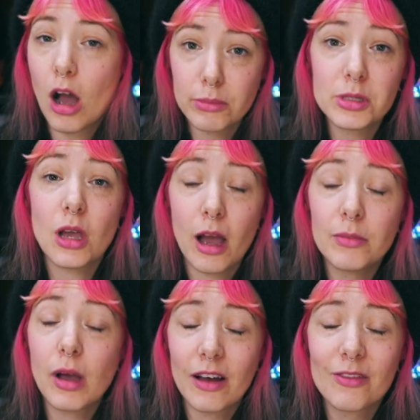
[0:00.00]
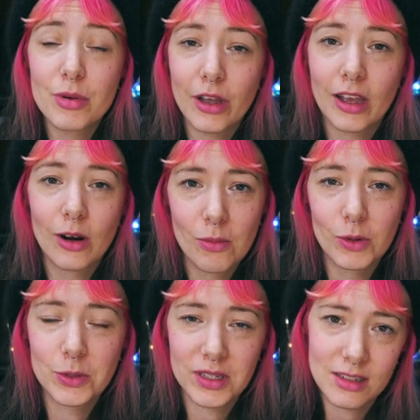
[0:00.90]
I'm putting a lot
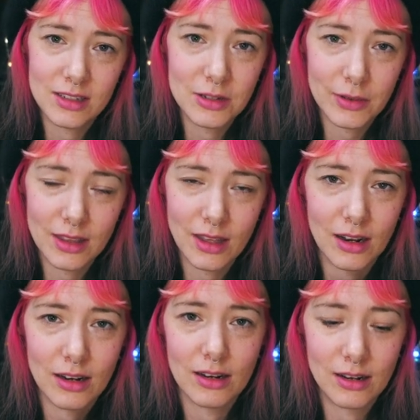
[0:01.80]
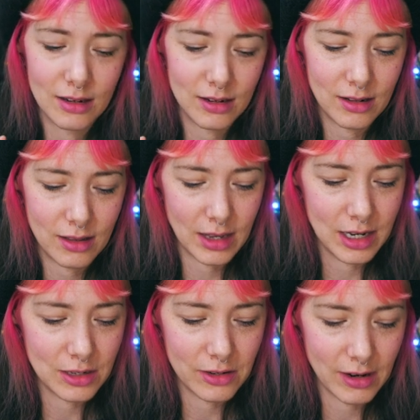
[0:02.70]
more twist into it than
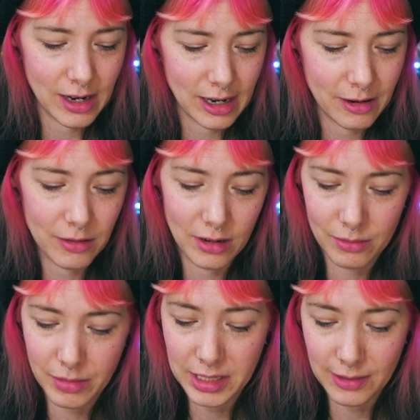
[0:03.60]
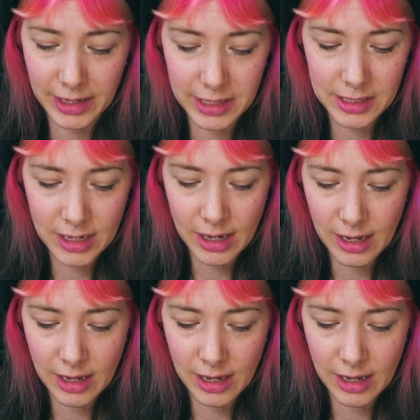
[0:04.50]
they do at Peace Fleece.